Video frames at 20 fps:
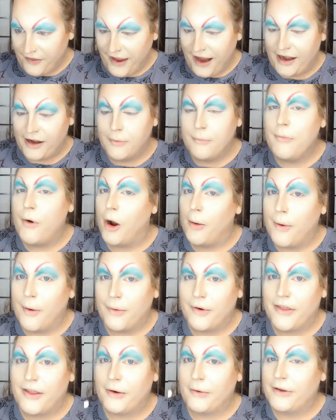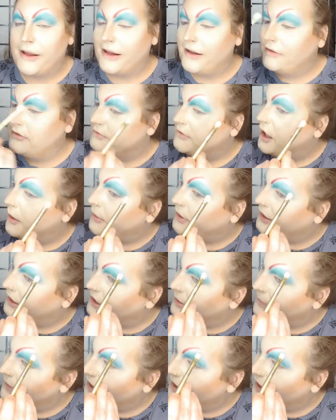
They had a moment where they were like, not wearing any